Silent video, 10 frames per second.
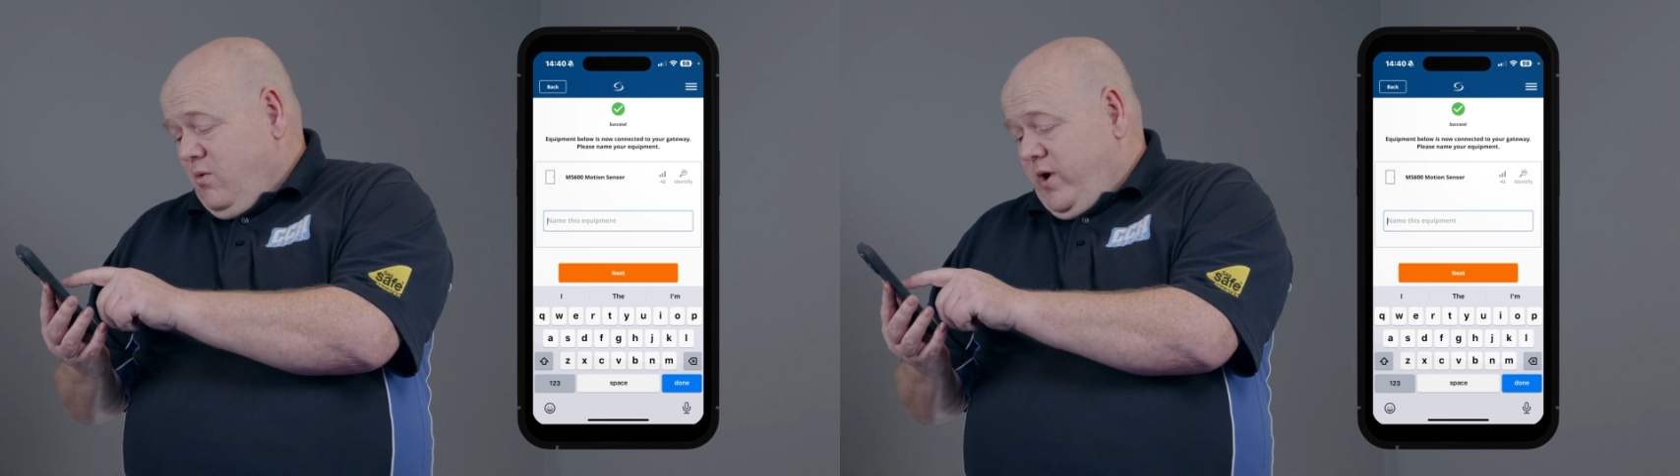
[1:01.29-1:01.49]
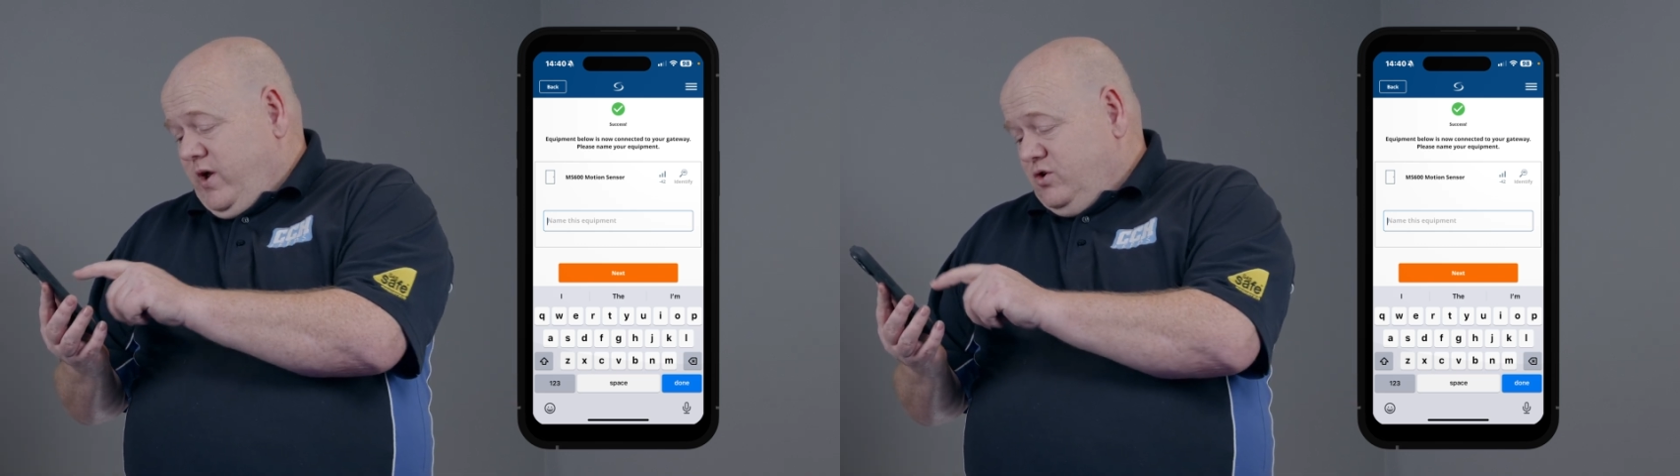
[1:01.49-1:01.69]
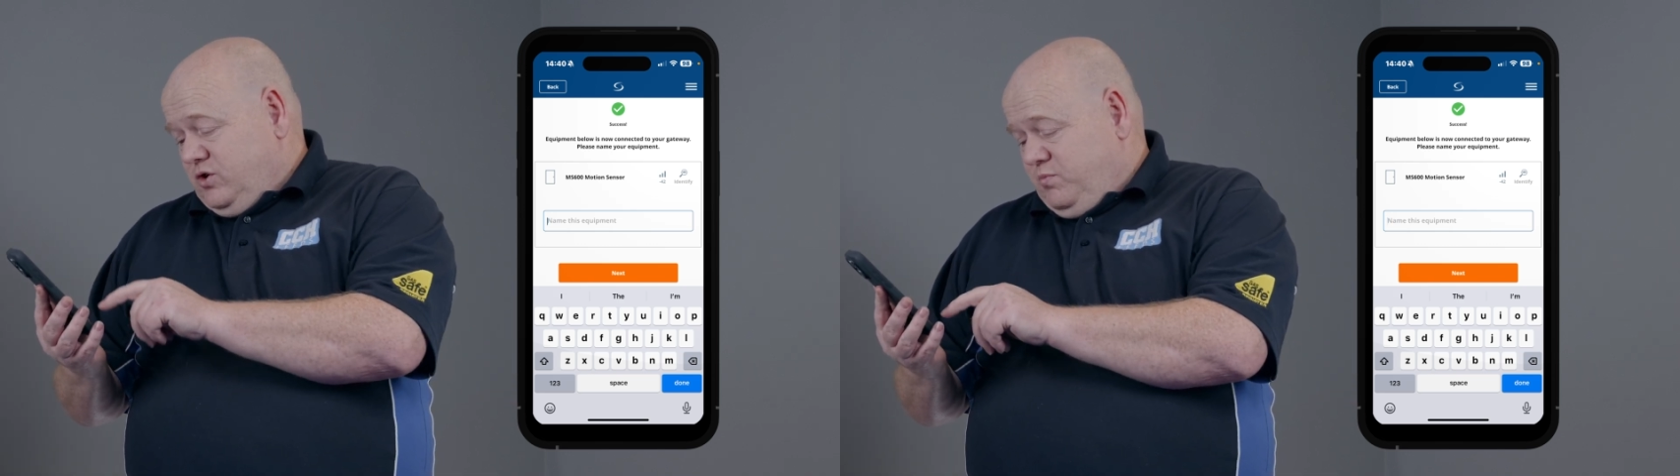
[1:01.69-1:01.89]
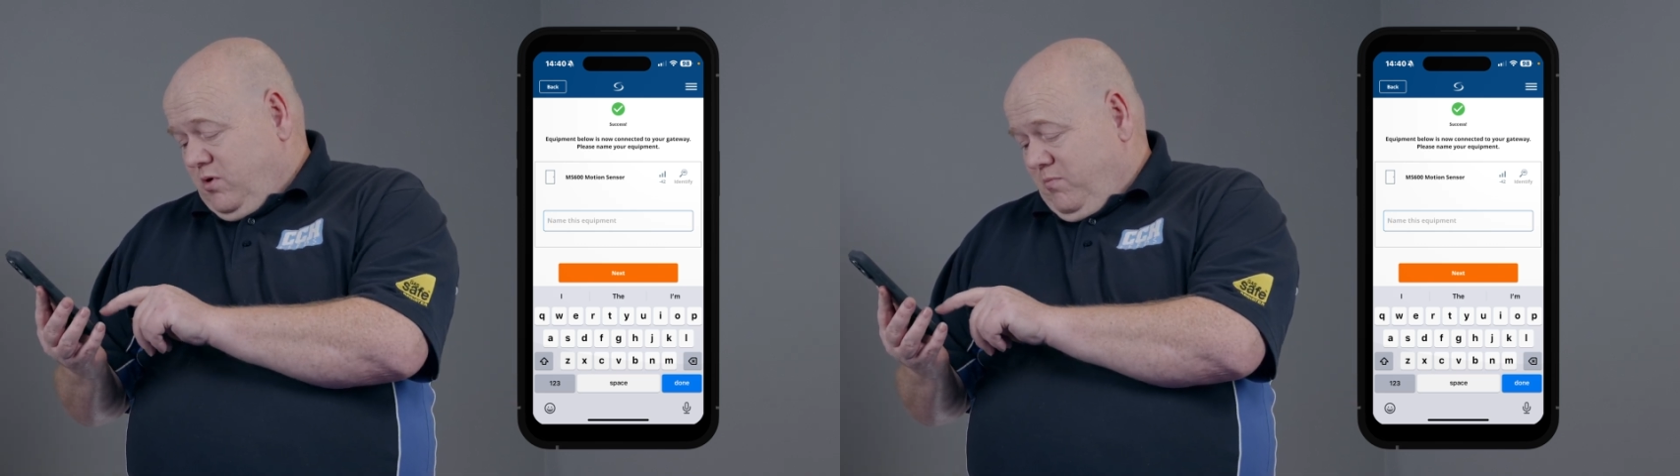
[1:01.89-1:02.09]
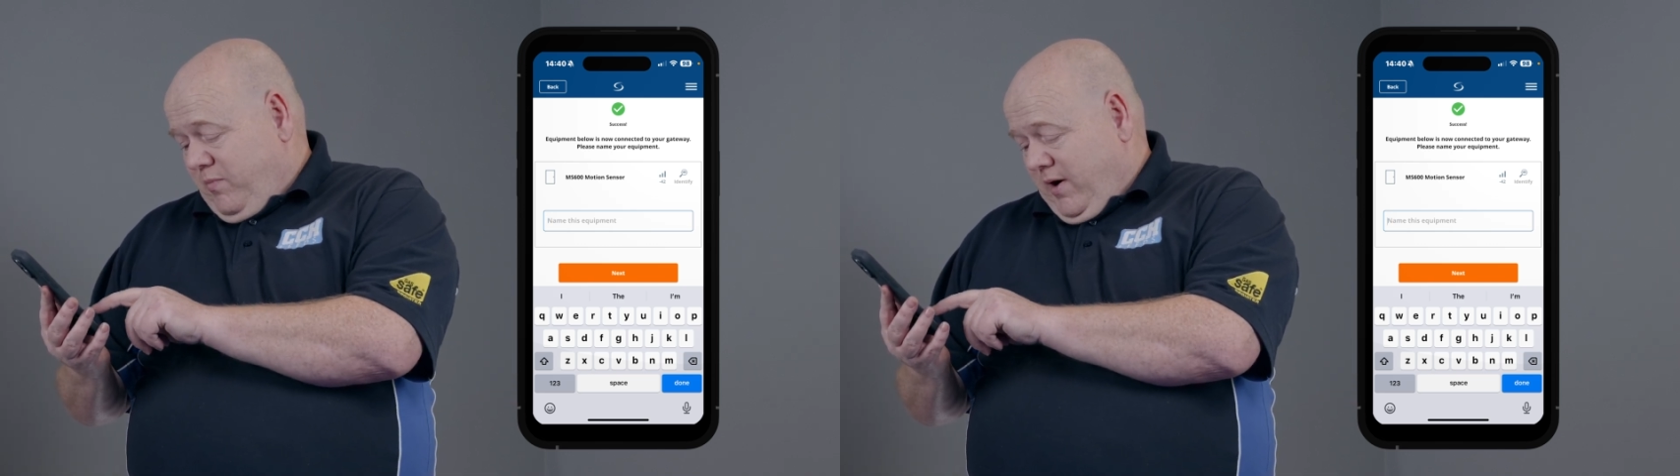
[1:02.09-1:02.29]
we can just
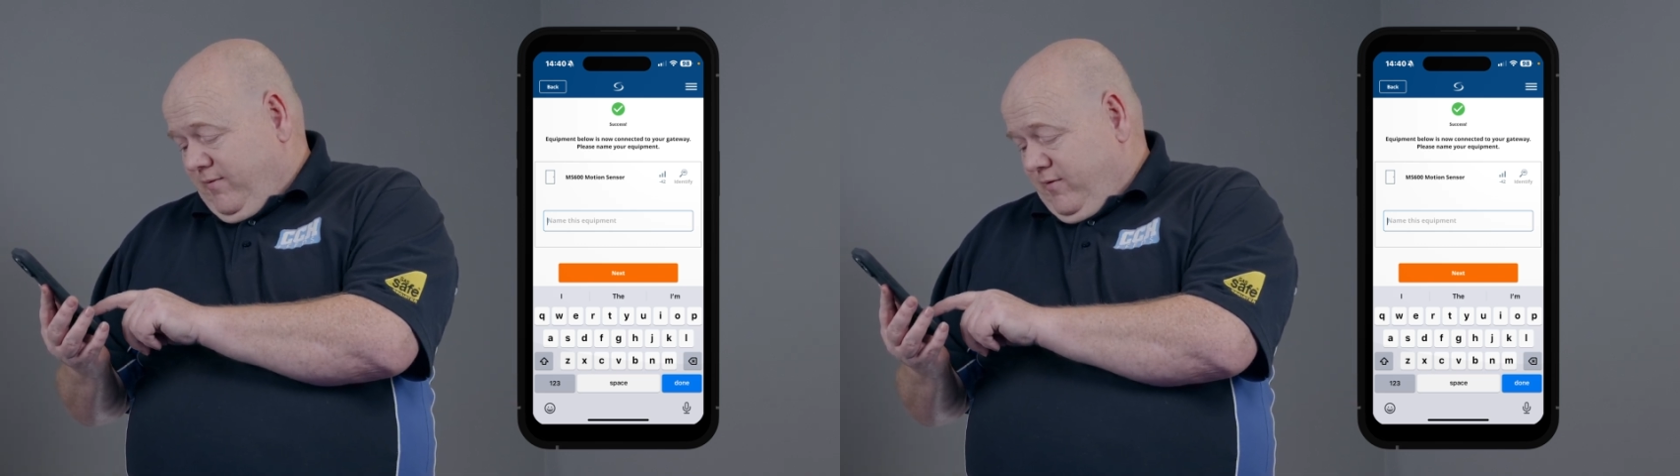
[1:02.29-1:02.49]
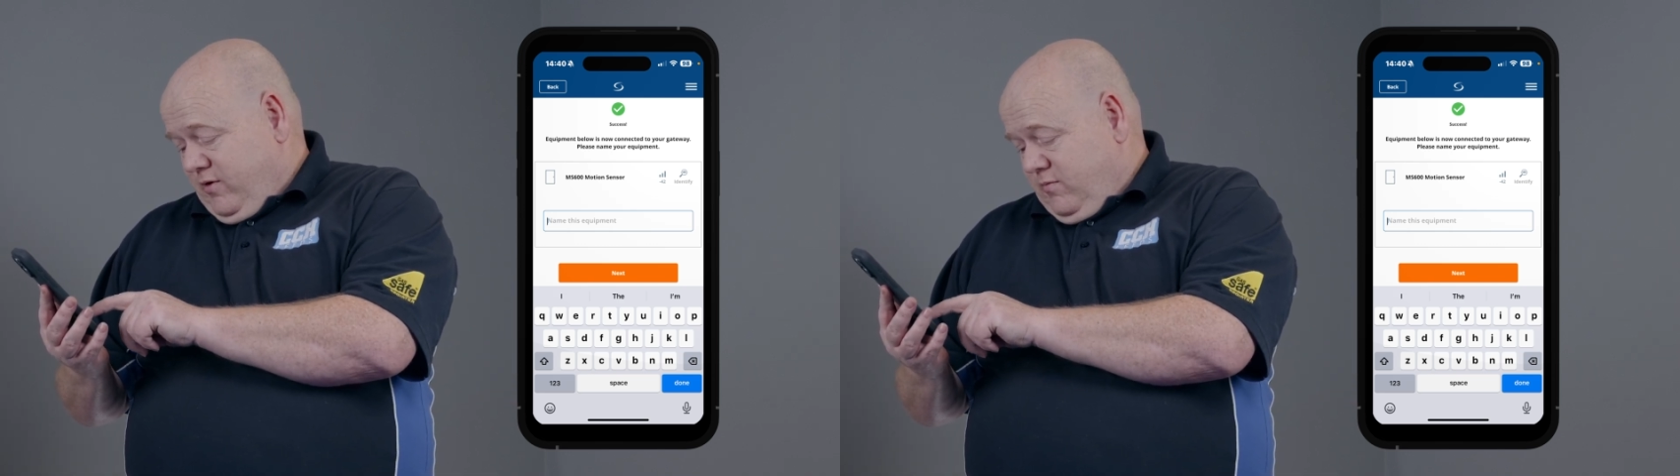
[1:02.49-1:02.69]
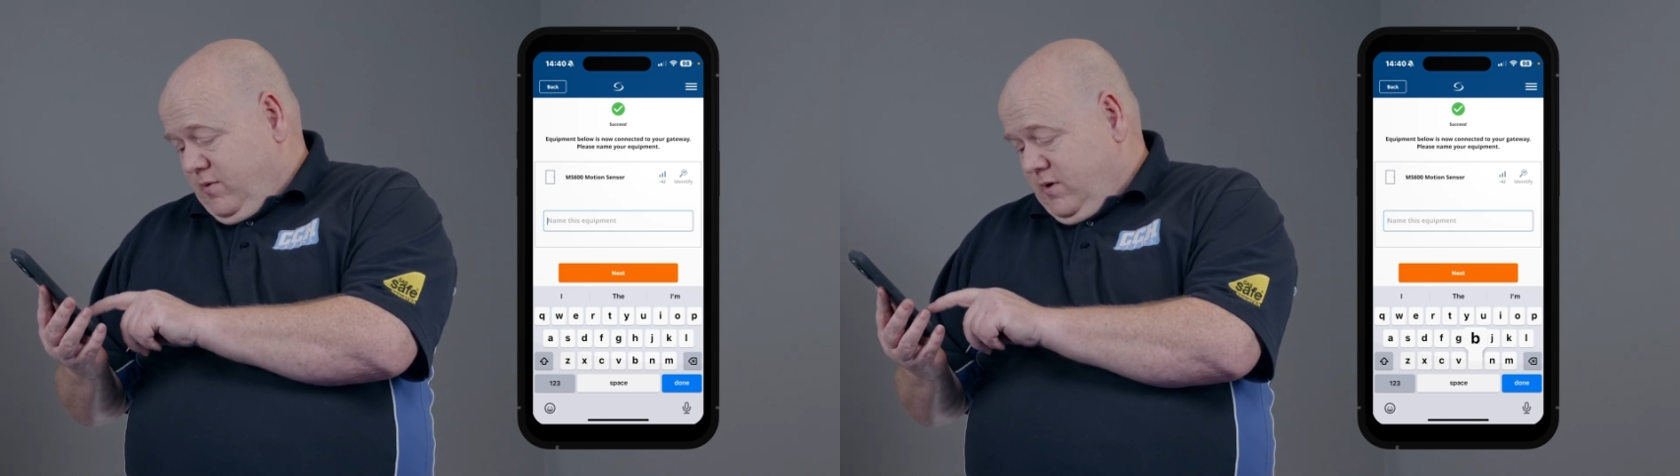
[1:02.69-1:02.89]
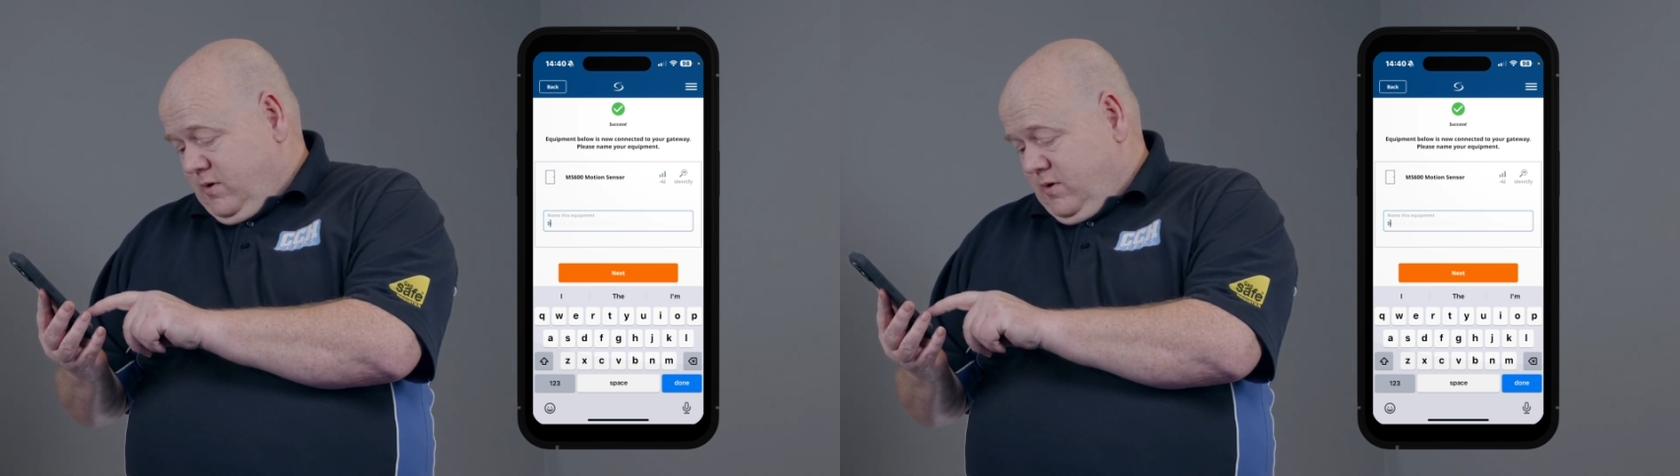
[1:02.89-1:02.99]
put bathroom.